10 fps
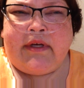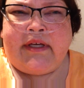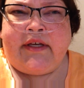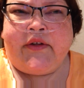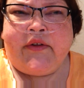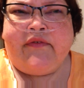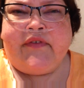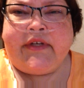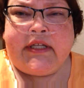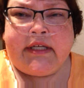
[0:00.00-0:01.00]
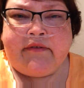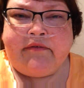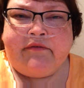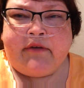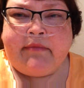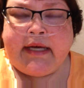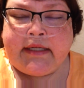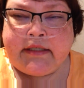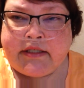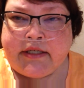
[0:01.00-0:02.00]
ill feeling from
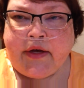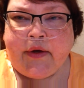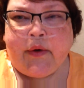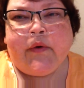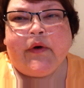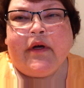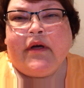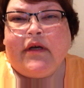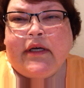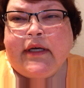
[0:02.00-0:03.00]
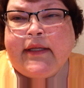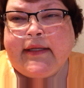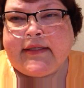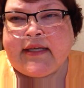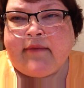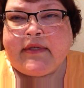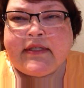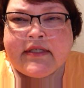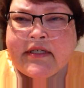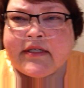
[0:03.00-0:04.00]
head to toe and that
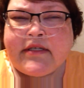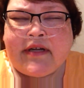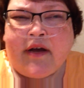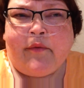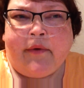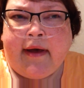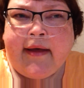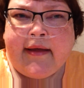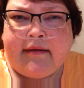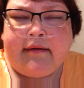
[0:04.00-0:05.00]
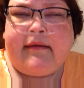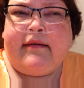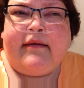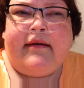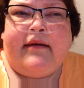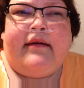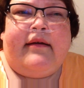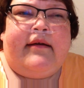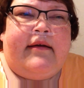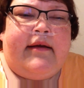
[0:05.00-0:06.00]
something's just not right.
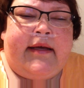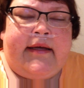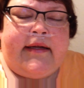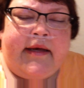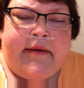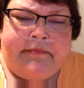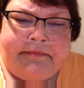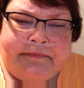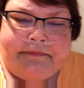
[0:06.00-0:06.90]
And um,